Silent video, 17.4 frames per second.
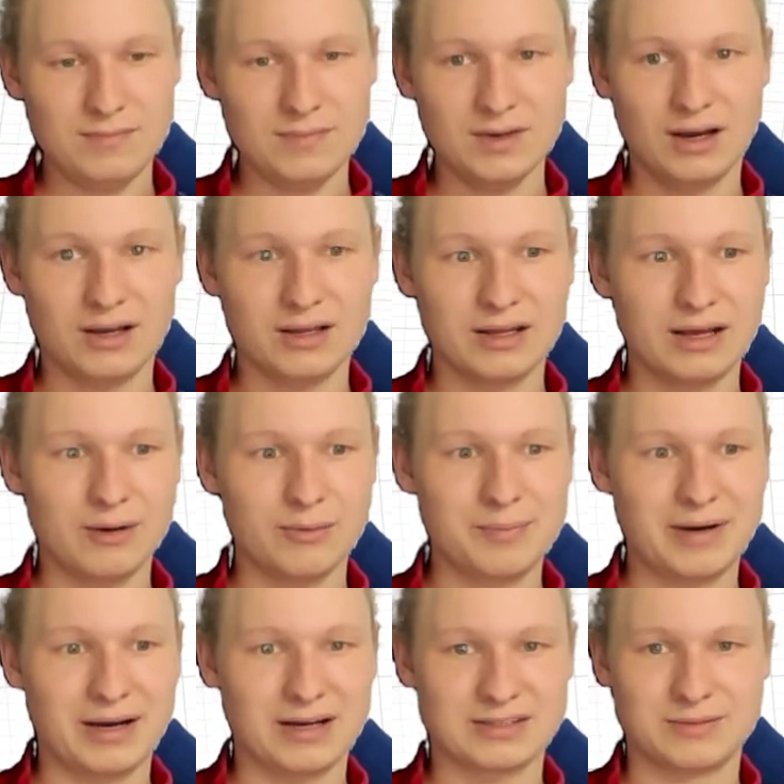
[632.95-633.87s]
And now we're
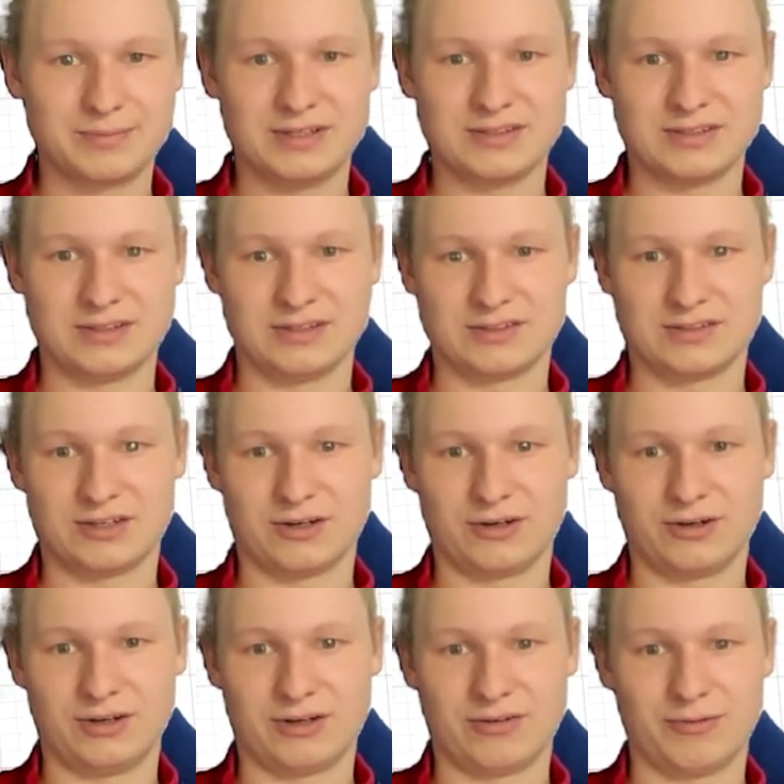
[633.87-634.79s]
back to business. So
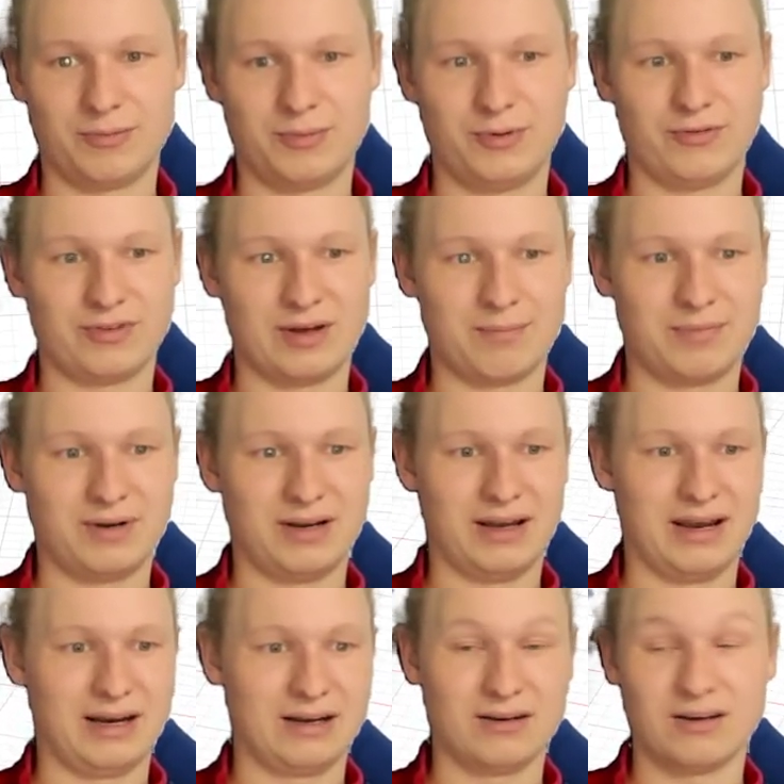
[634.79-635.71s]
you can remove that
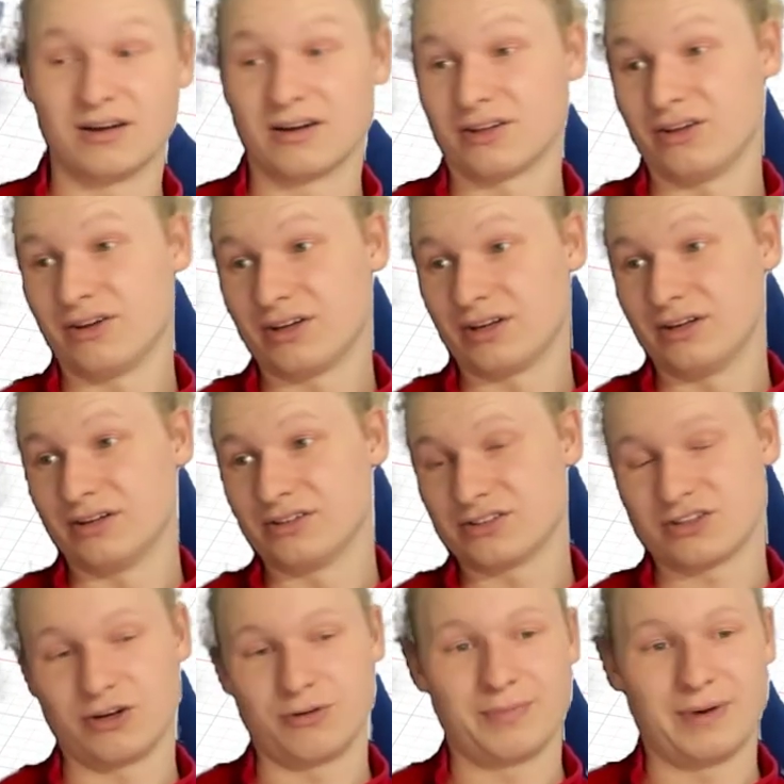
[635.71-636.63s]
plane, and look, you can just
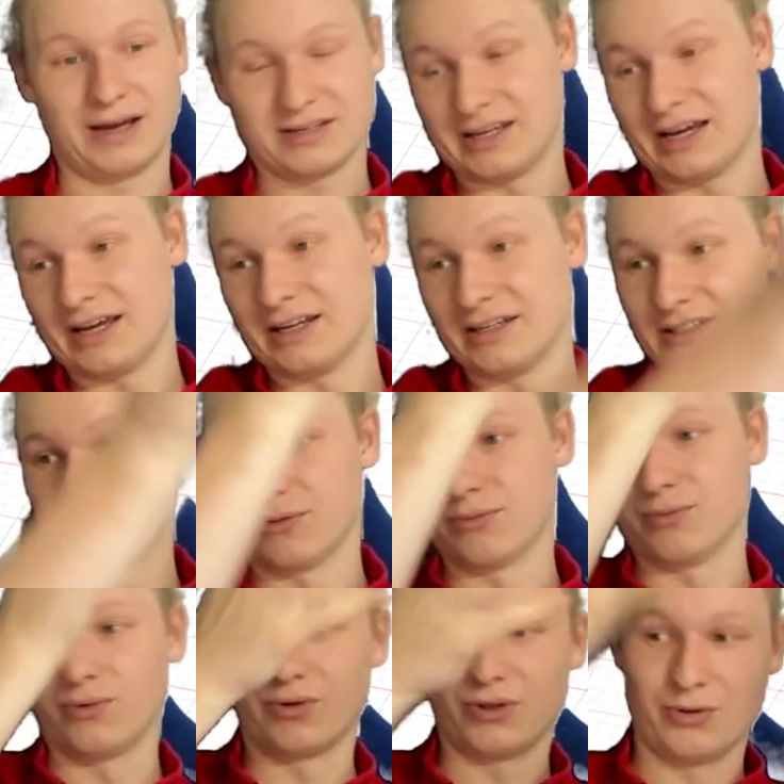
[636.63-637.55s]
go back to editing
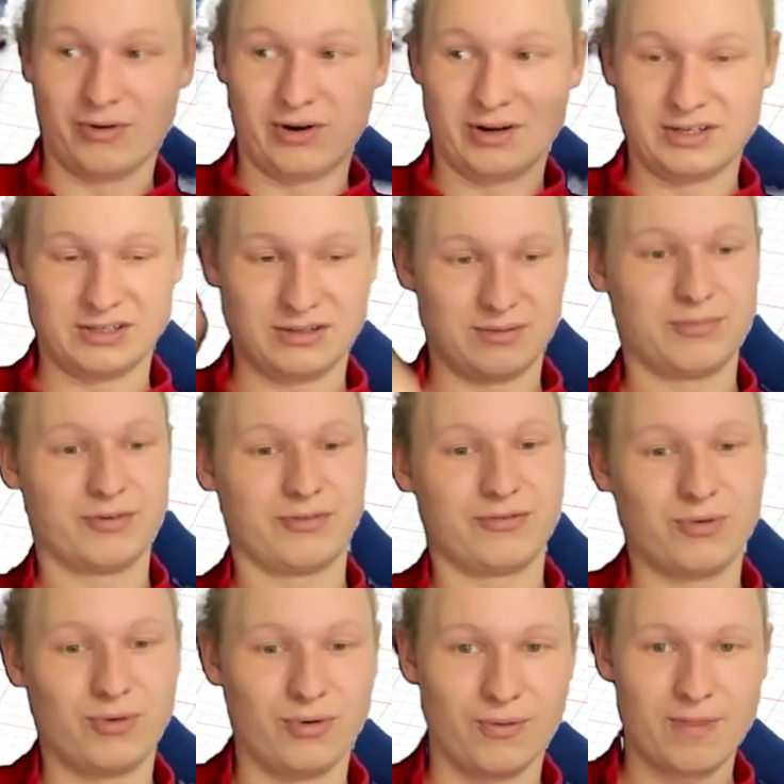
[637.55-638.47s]
what you were editing
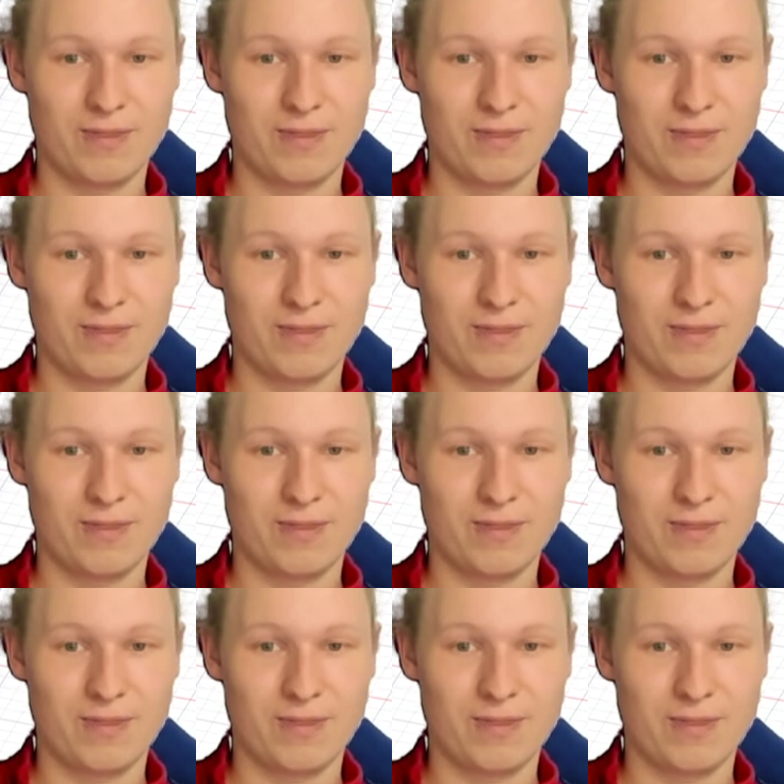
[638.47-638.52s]
before.